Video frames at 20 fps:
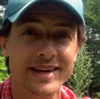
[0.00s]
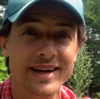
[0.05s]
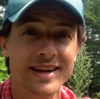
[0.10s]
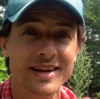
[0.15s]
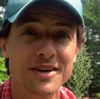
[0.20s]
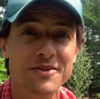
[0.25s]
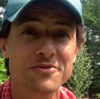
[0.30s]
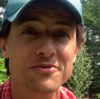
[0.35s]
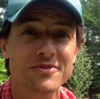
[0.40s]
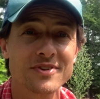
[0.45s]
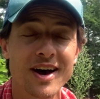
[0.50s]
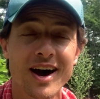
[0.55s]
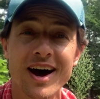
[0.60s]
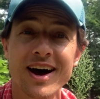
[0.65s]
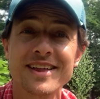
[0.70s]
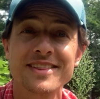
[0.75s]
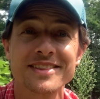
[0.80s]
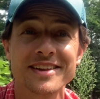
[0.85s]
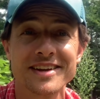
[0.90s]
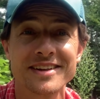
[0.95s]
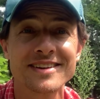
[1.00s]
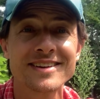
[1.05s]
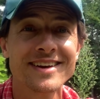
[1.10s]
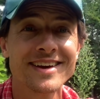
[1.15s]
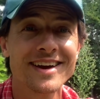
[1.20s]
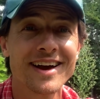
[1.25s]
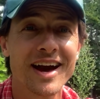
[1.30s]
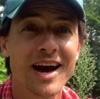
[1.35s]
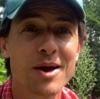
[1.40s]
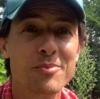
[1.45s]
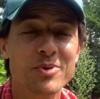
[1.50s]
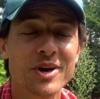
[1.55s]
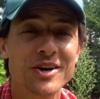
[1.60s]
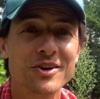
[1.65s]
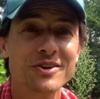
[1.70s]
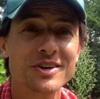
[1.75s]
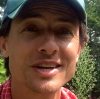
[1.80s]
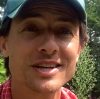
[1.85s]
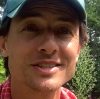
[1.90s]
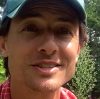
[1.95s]
And if not, then I better
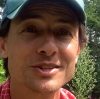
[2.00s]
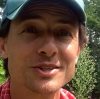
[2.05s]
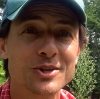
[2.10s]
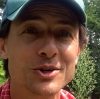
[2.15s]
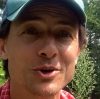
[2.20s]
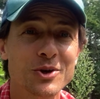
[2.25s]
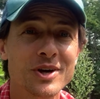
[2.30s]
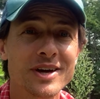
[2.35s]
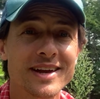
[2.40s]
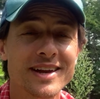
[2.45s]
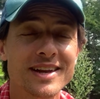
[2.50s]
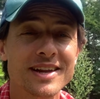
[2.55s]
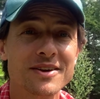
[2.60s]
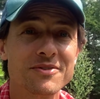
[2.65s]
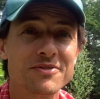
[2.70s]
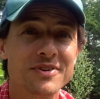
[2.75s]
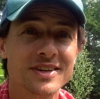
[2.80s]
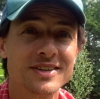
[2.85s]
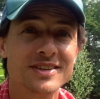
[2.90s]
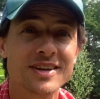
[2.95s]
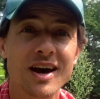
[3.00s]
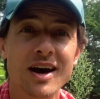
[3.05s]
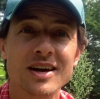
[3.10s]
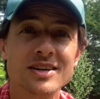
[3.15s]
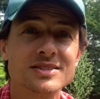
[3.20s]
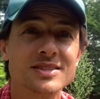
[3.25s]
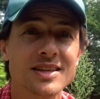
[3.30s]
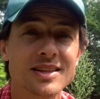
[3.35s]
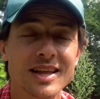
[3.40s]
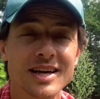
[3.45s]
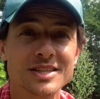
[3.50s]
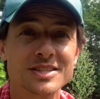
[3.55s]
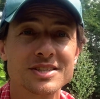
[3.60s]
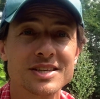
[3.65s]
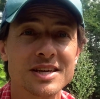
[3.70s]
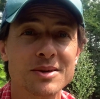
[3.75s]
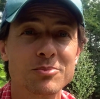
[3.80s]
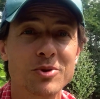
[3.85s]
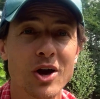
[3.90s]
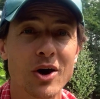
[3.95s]
need to do it. And if it does, then let's
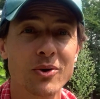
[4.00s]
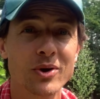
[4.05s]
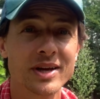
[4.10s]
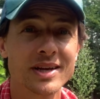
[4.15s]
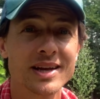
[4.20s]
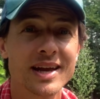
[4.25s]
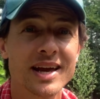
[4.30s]
keep going.